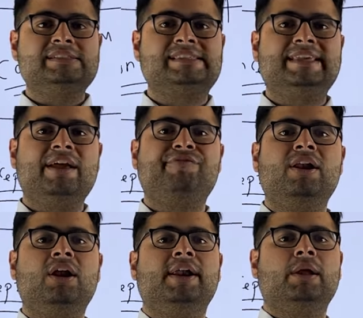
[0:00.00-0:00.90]
the
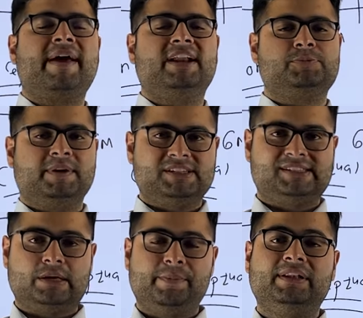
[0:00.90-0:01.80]
CFA learning management
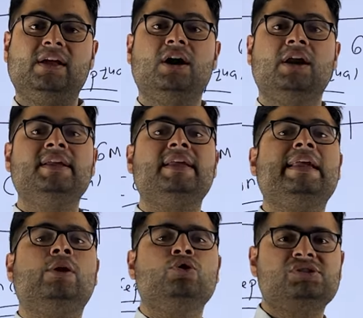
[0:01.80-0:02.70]
system, in the learning
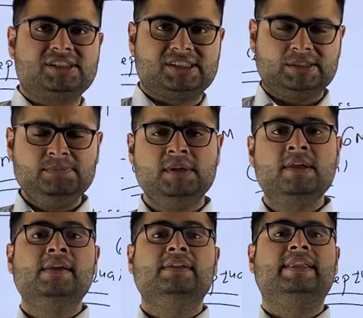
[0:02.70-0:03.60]
ecosystem,
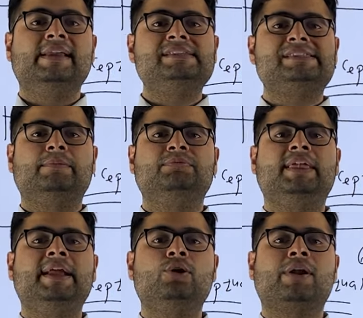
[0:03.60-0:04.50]
there is
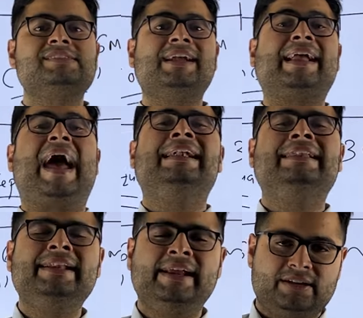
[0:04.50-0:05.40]
something known as a
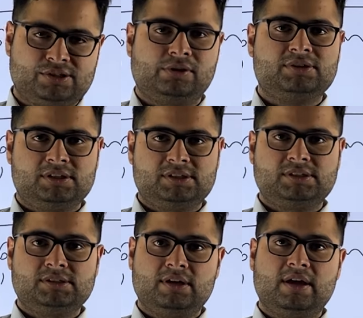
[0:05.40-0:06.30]
candidate
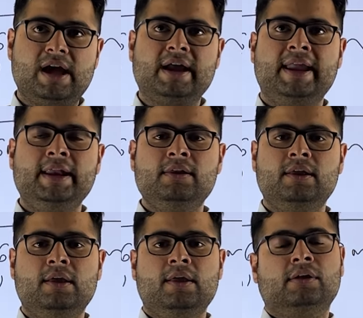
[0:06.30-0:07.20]
resources. Again,
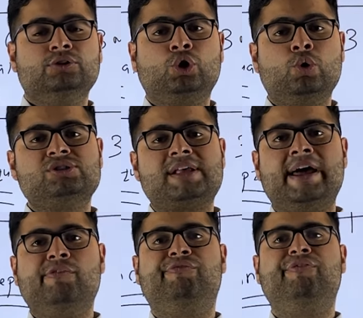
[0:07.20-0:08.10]
those
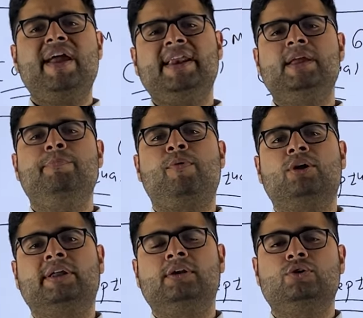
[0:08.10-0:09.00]
are very
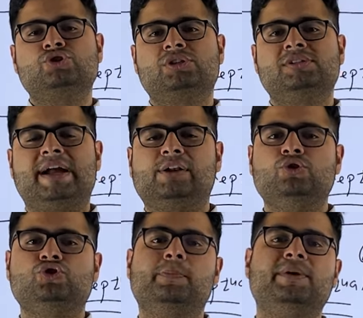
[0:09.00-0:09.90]
important questions that
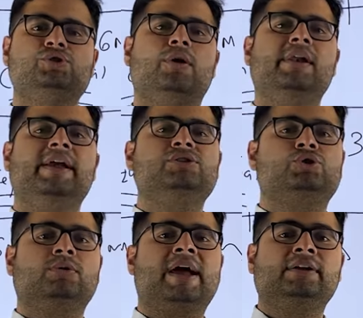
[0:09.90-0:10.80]
you should be solving
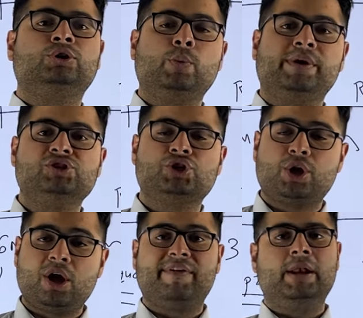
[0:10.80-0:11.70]
so that to ensure
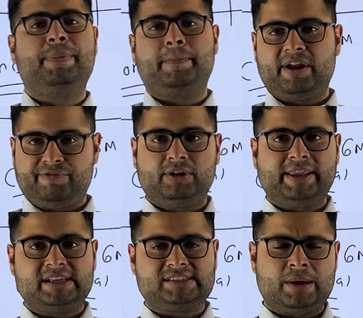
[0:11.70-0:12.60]
you are well prepared for
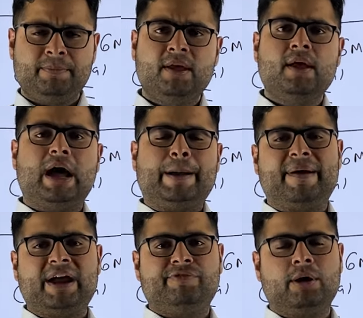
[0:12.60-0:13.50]
the exam.
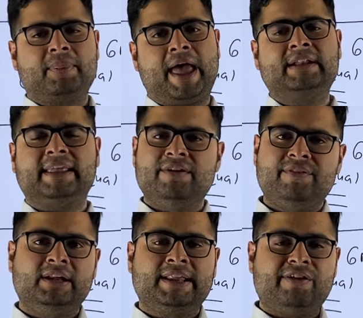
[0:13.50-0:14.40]
Apart from that,
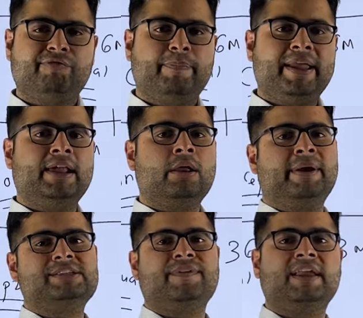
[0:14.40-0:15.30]
even in the FPA
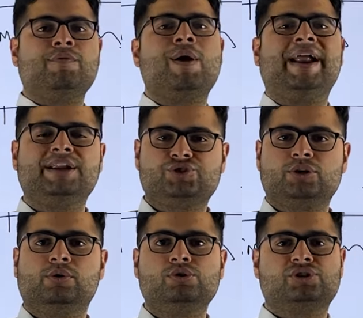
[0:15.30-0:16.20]
LMS, we give you
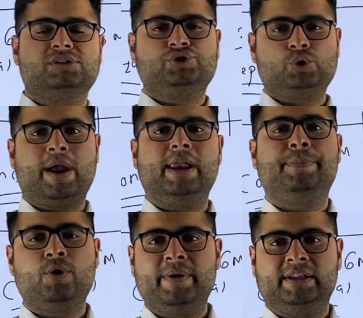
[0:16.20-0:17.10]
additional questions to
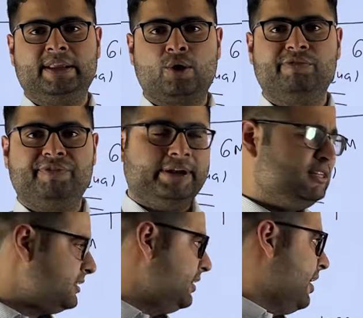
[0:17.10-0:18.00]
help you build the
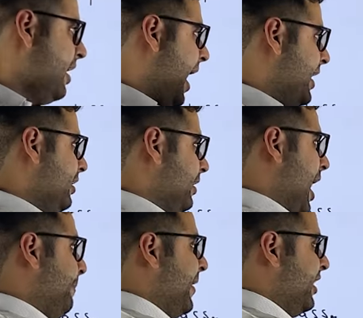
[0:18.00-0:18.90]
confidence. And
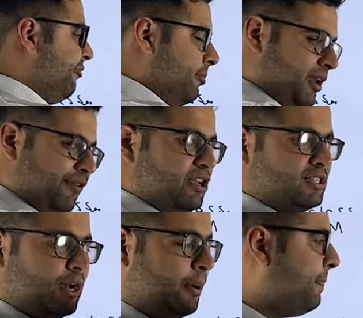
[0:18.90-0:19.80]
apart from
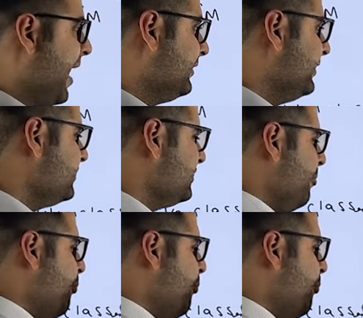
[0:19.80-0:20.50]
revision and practice, the